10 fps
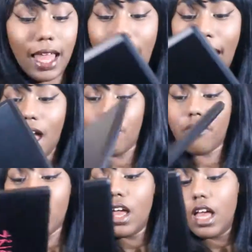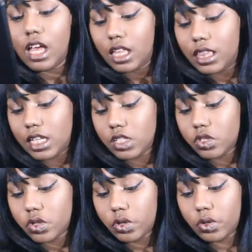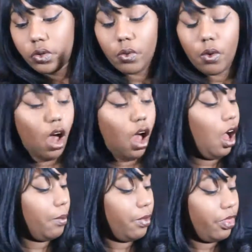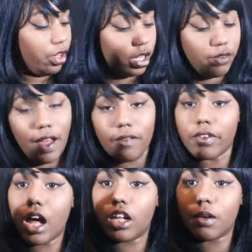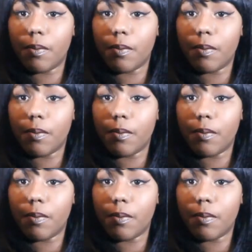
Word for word: have these two um, 35 color